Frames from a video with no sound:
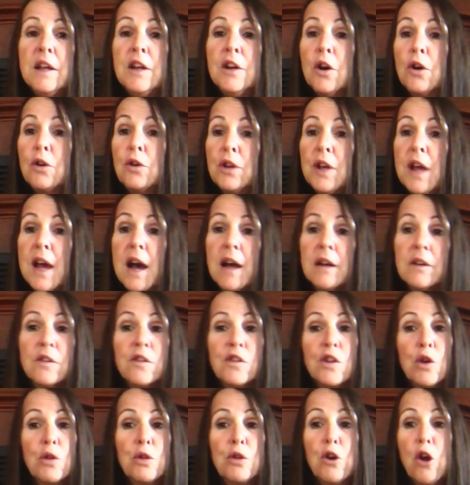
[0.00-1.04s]
You know, yeah,
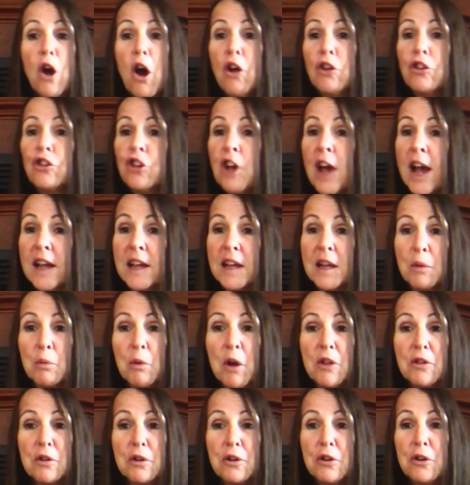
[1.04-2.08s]
so they're all checking,
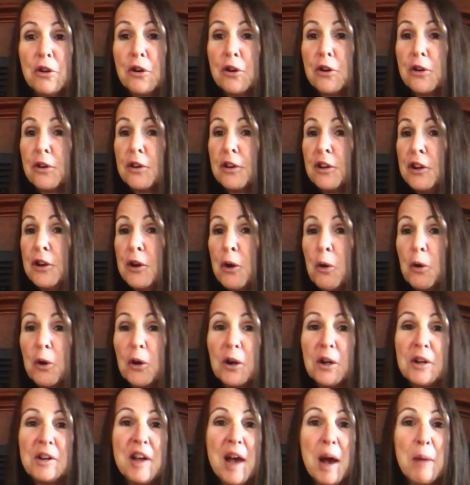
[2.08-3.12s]
whether you're, you know,
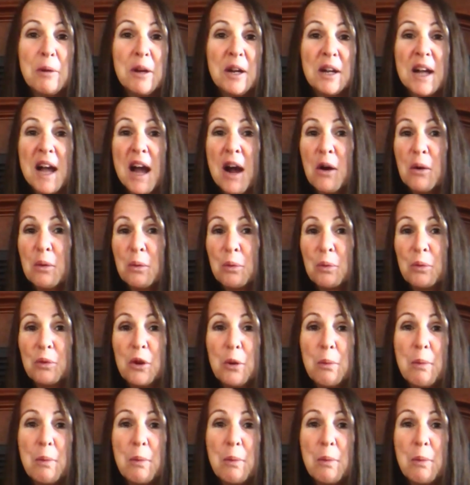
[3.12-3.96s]
or a debit account.